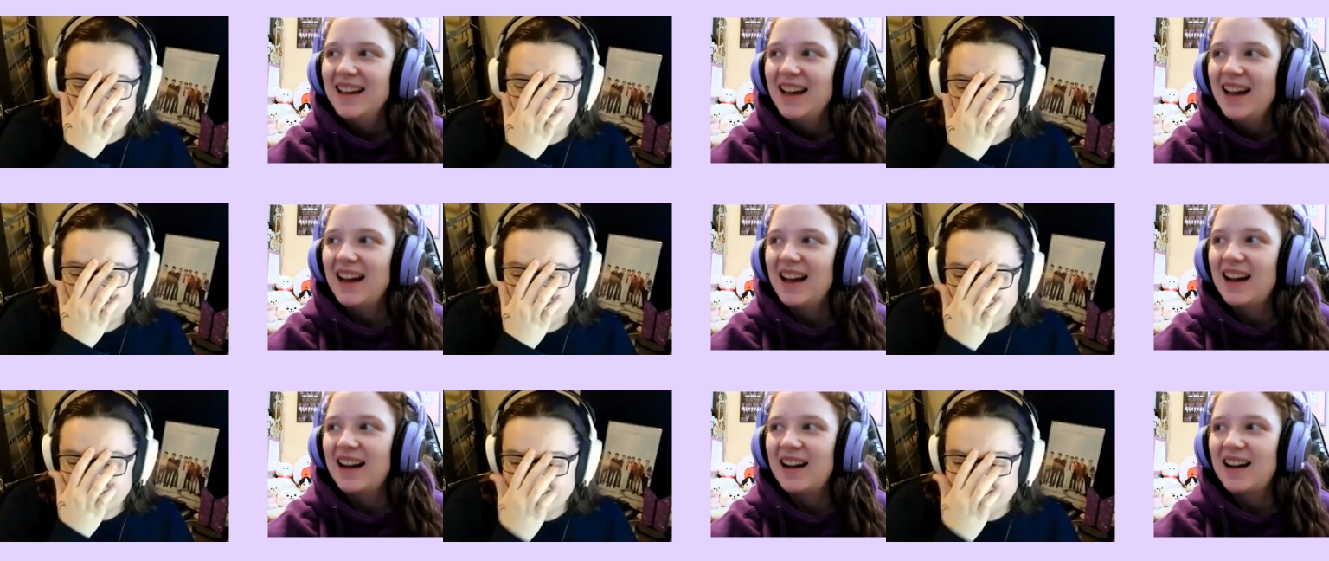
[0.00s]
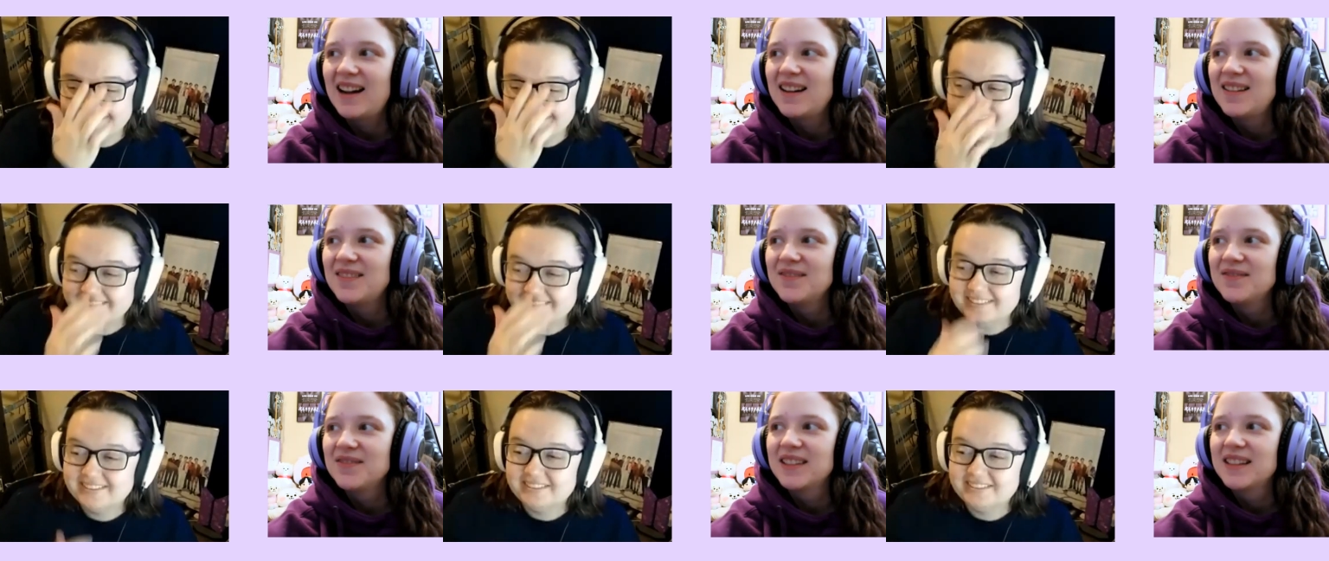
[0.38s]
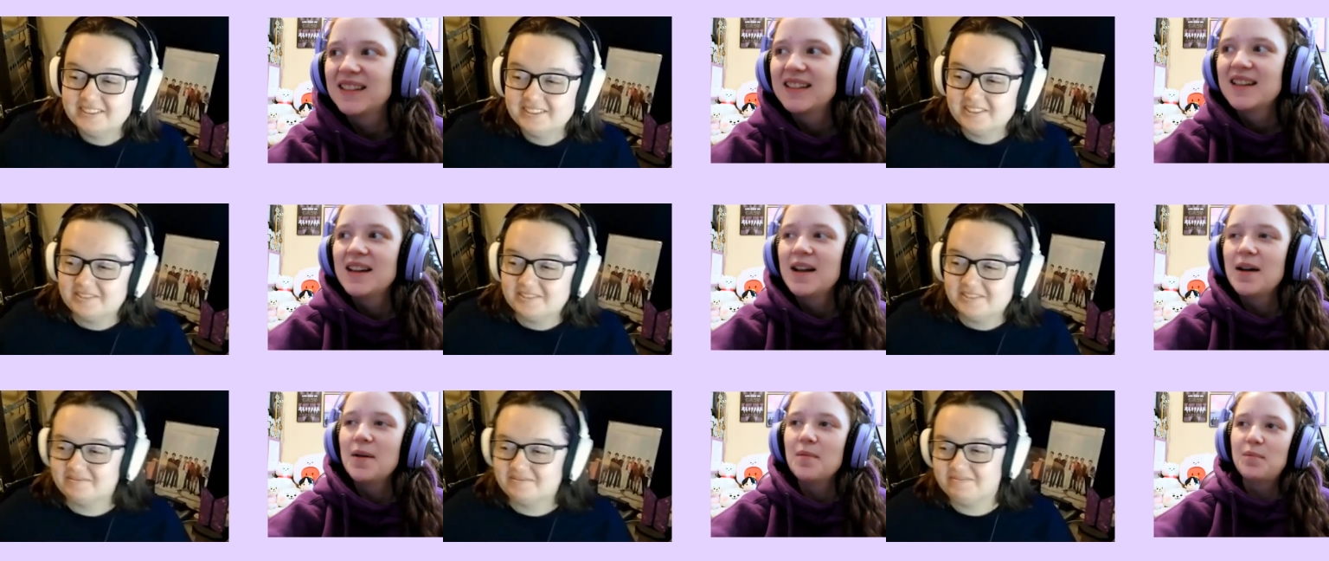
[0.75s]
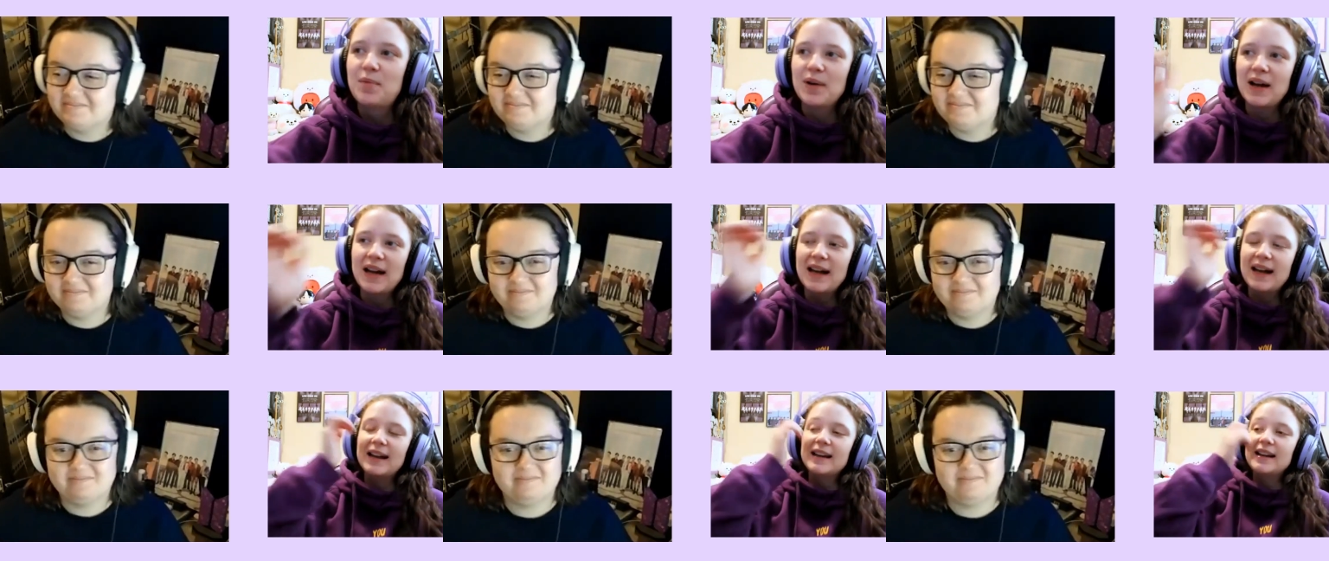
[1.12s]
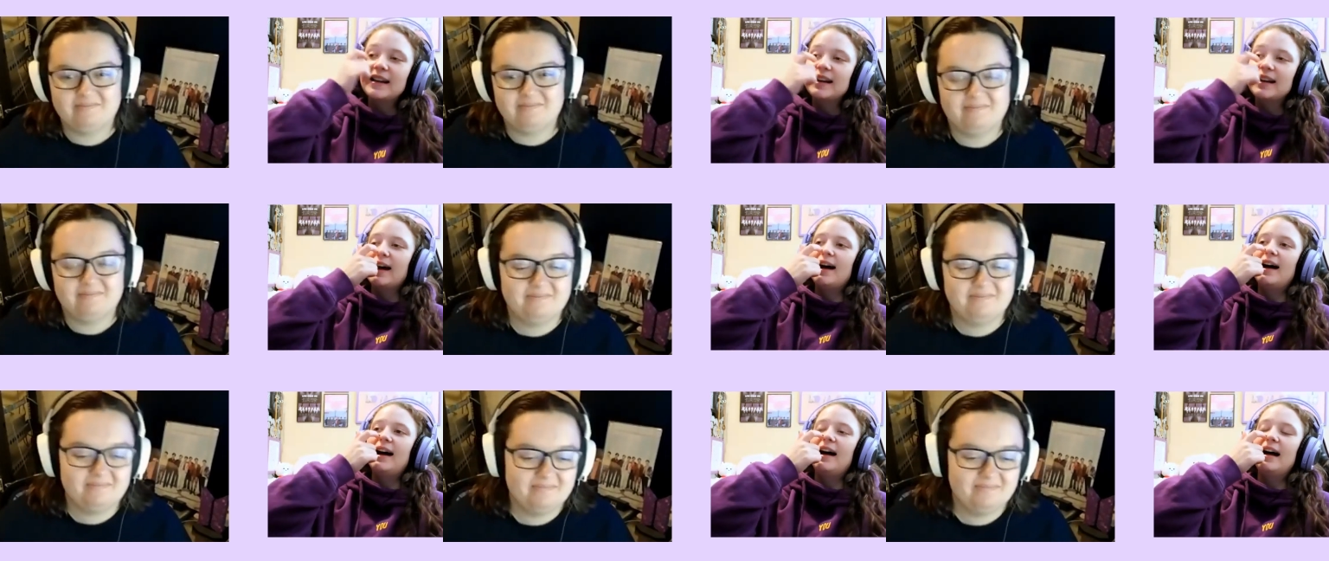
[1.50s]
Speaker 1: um. But
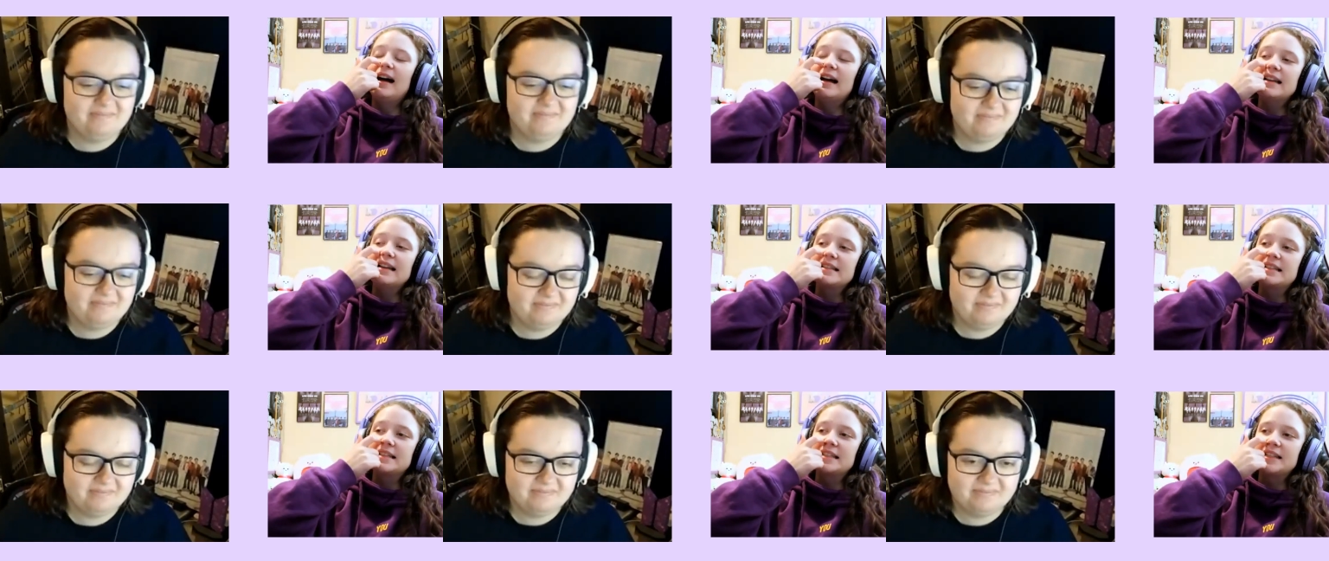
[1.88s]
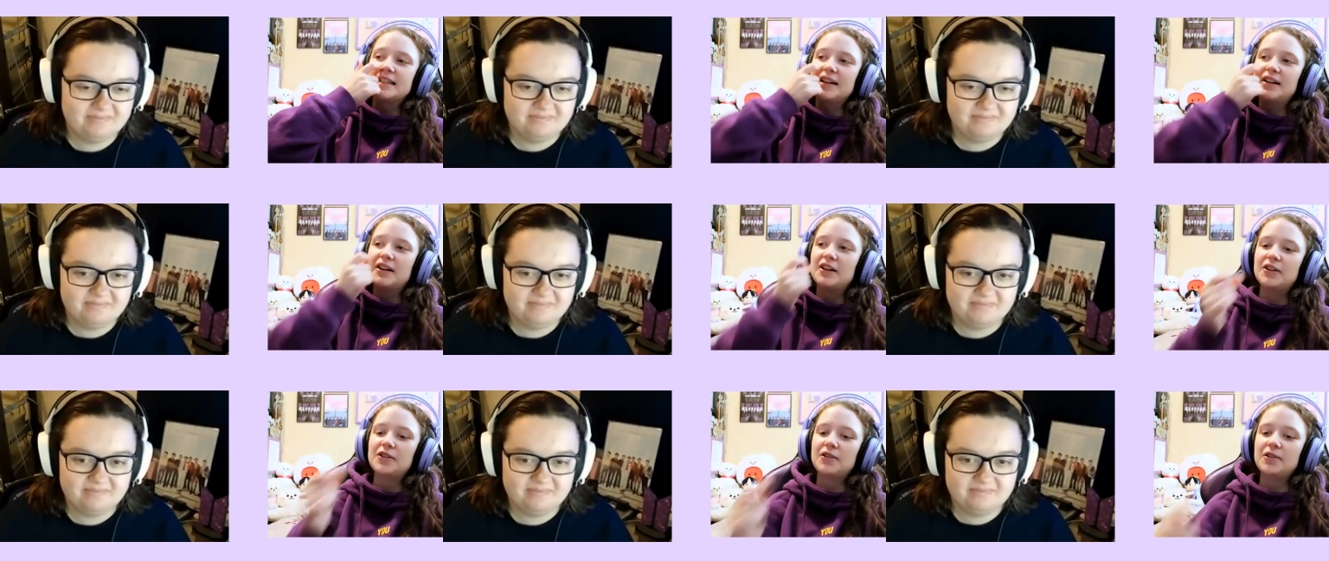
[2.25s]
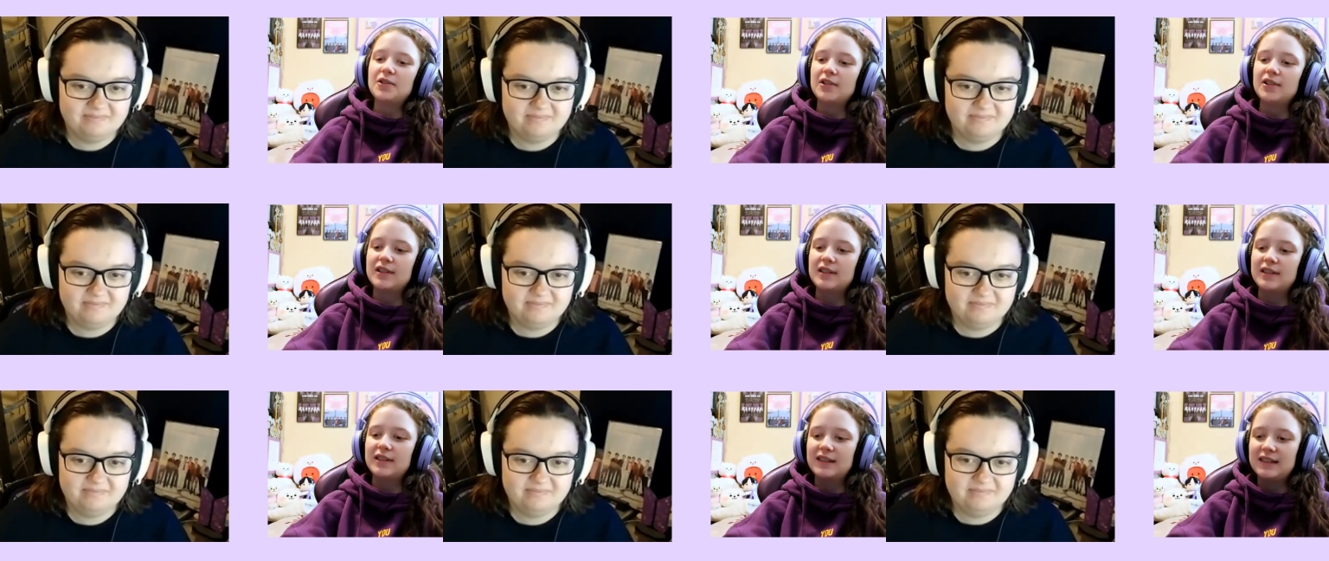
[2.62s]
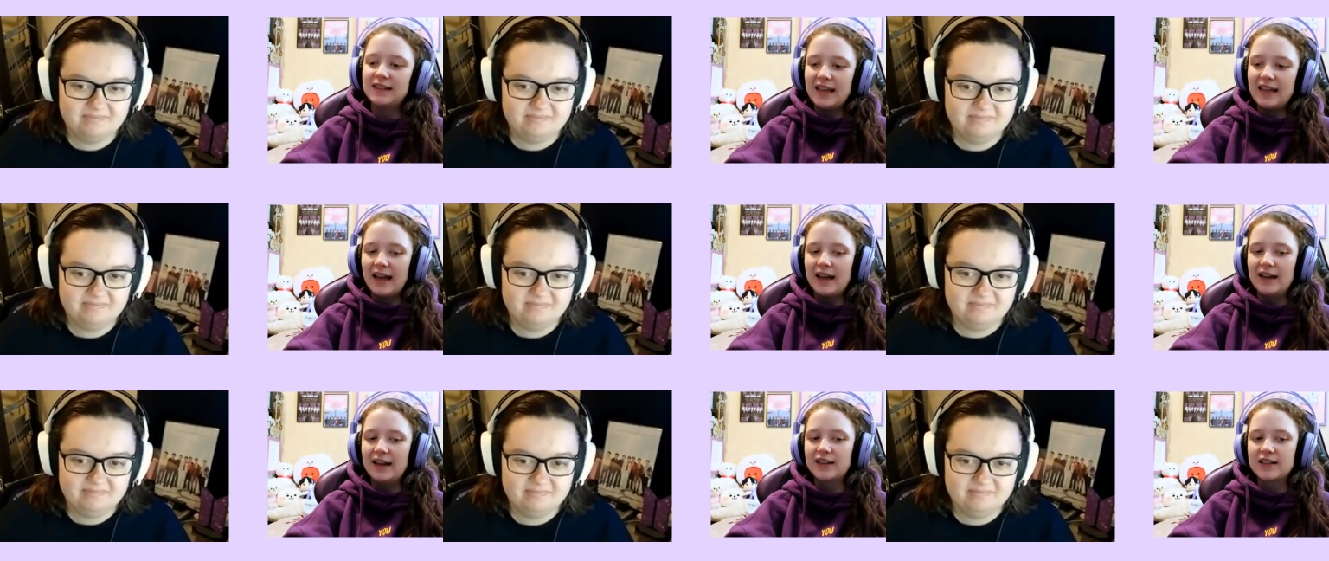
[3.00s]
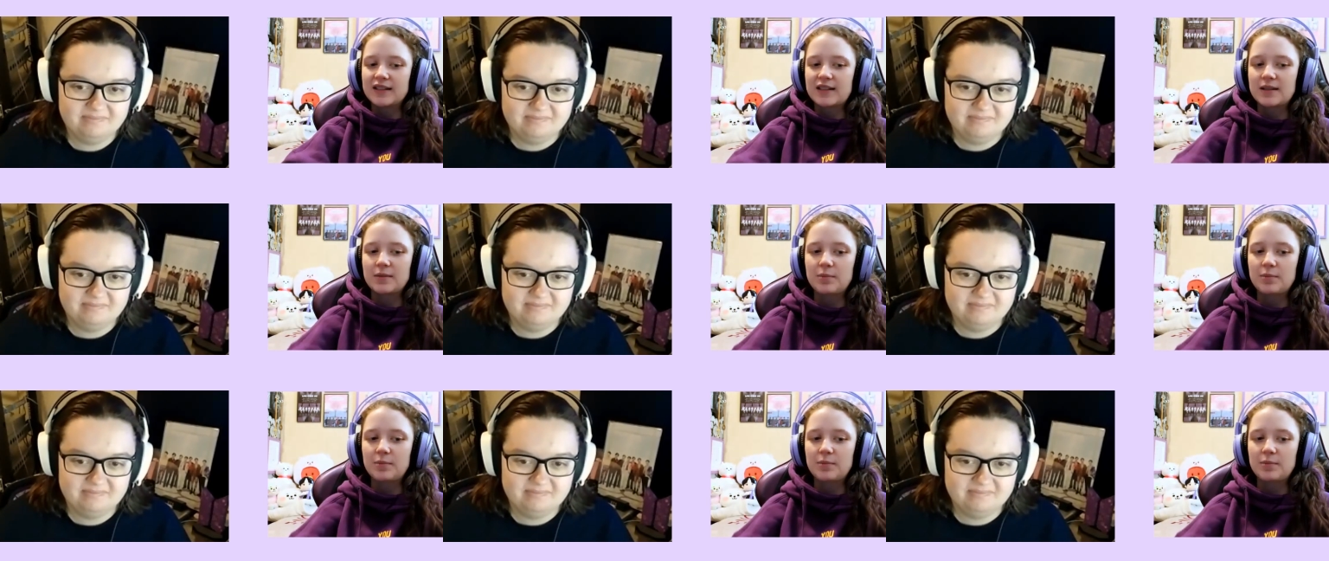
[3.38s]
uh. So yeah, there's a